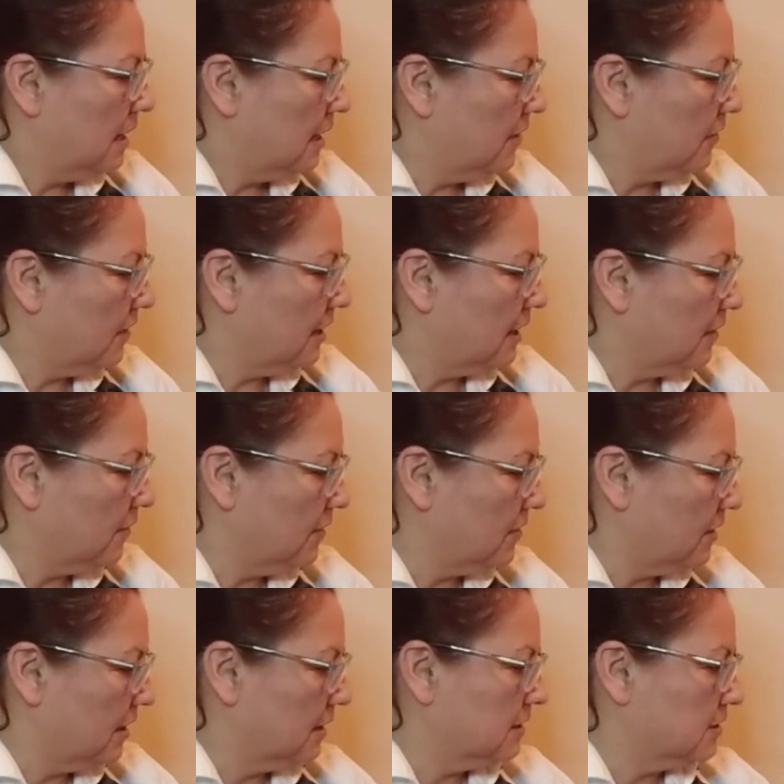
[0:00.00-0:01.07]
I think
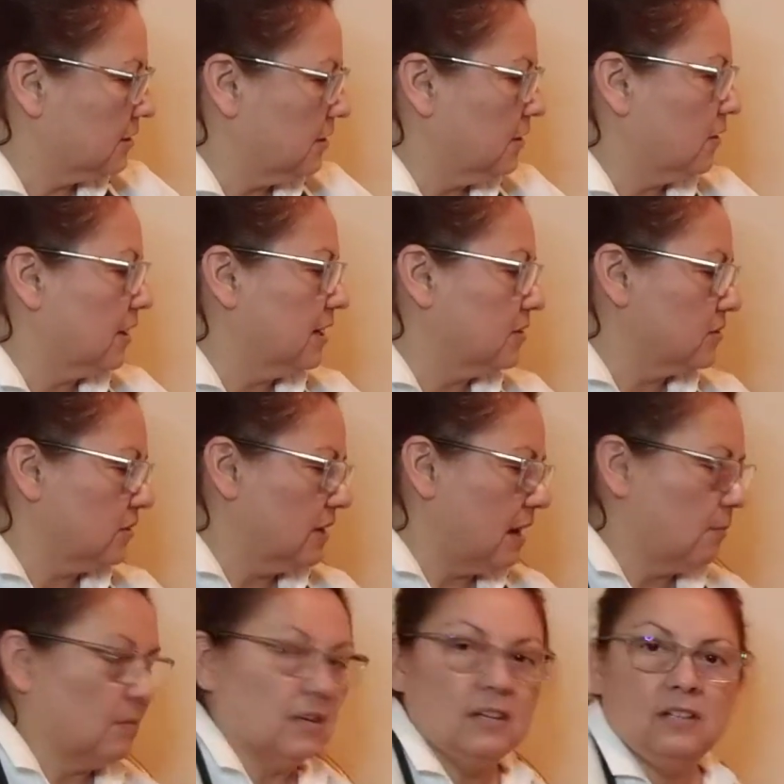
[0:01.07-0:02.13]
everything is good. Okay, so now
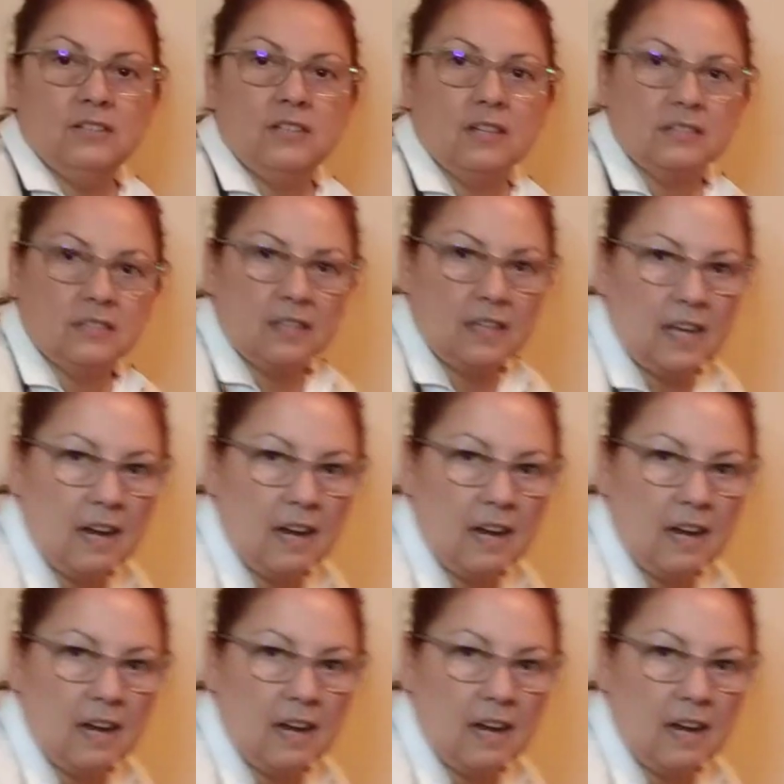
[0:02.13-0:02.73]
I'm going to adjust the